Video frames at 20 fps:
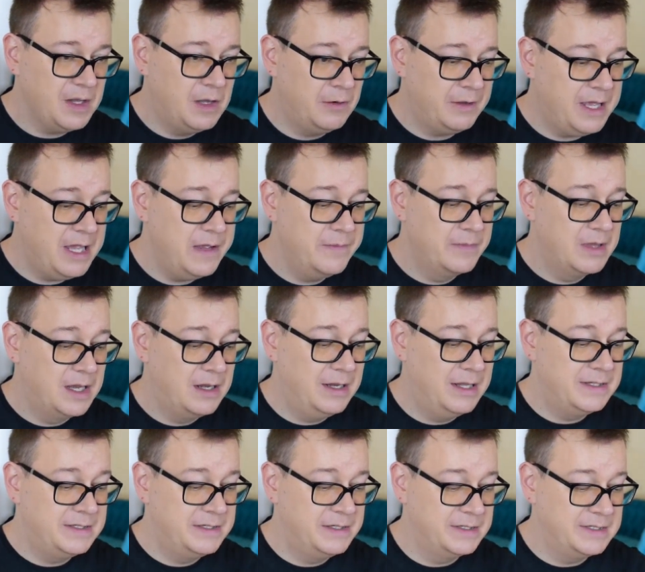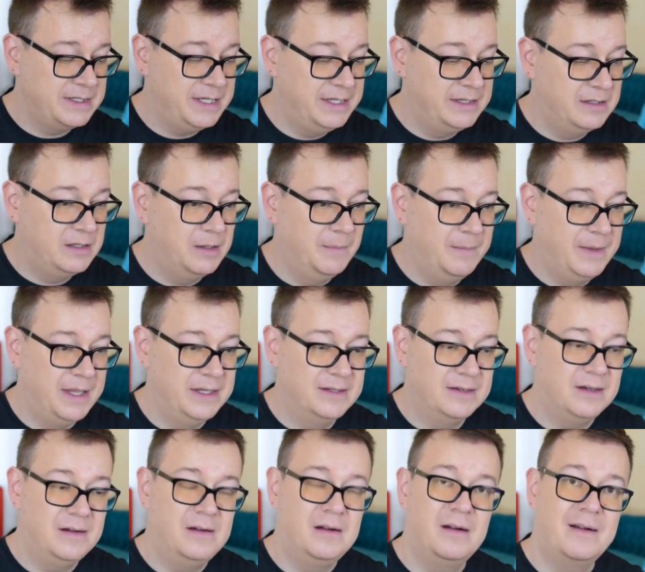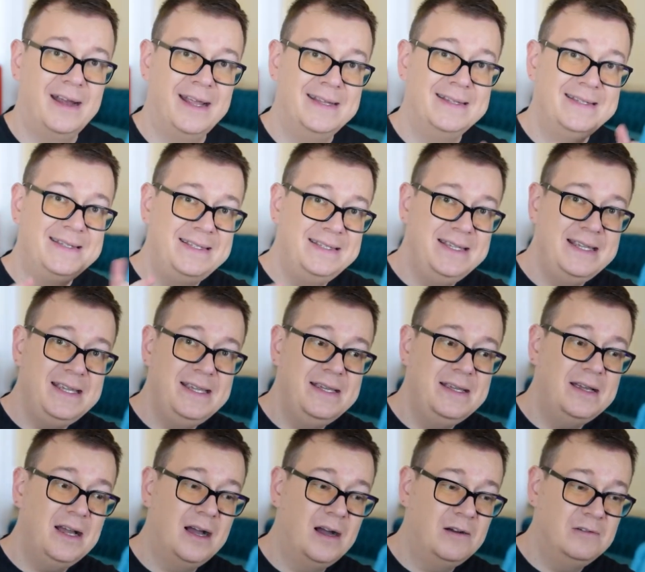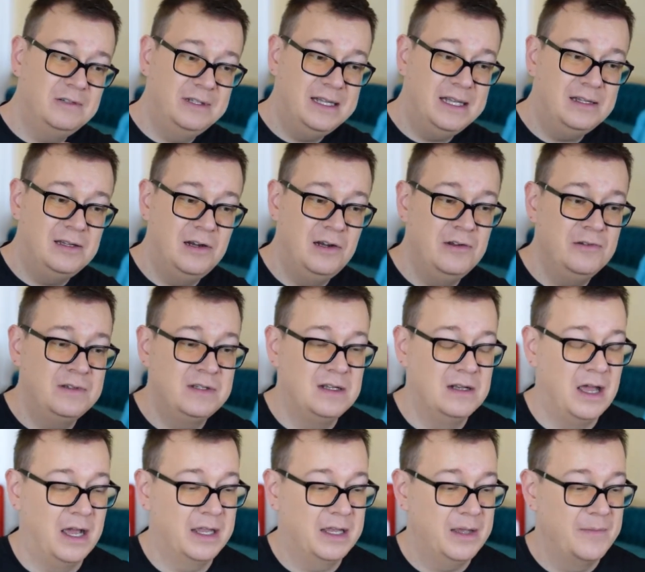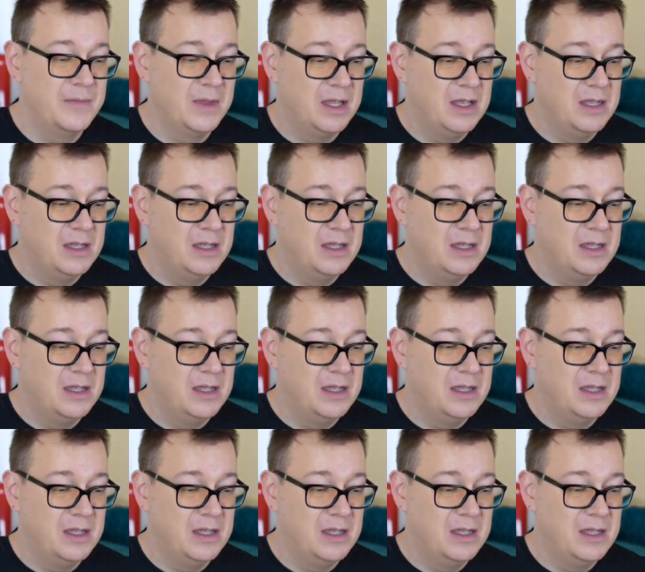Okay, let's just hit Command R and see how that looks like.